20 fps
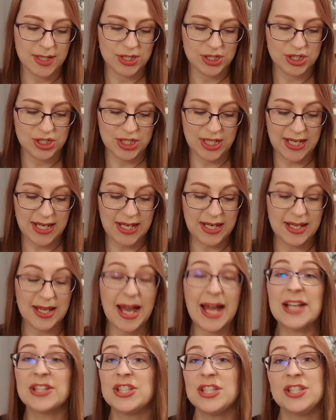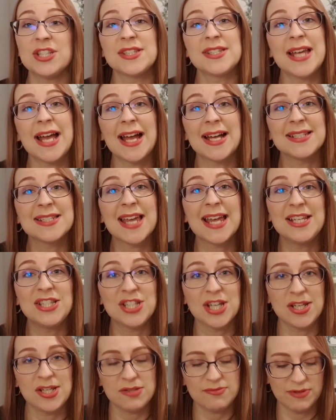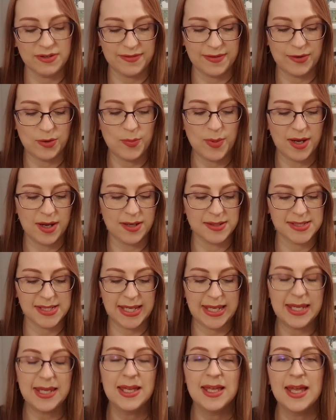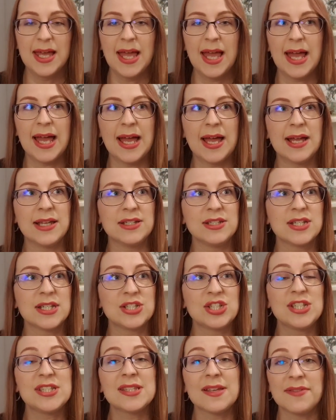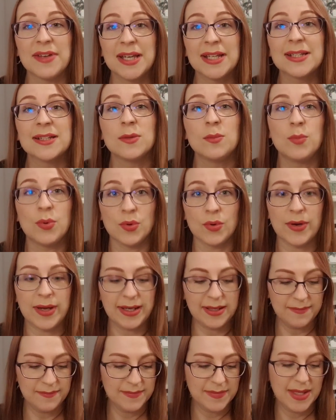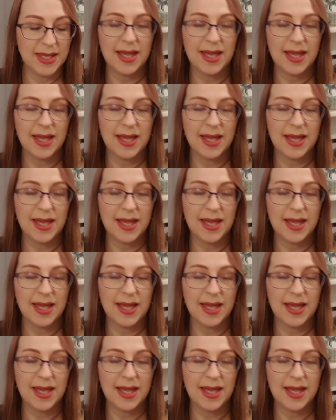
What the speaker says: She actually just had a gender reveal party, and she's having a little boy.